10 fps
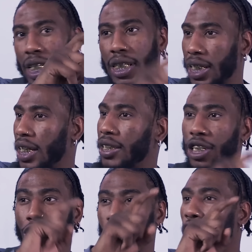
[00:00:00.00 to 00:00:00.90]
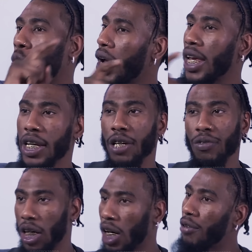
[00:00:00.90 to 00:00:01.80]
does this, there's no way he can
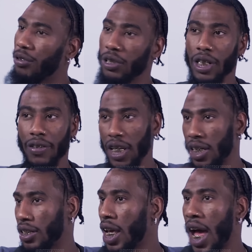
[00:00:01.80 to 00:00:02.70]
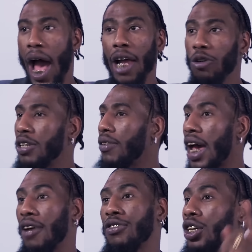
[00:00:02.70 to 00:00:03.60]
recover to this. I don't even
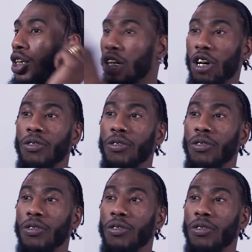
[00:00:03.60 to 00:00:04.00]
have to look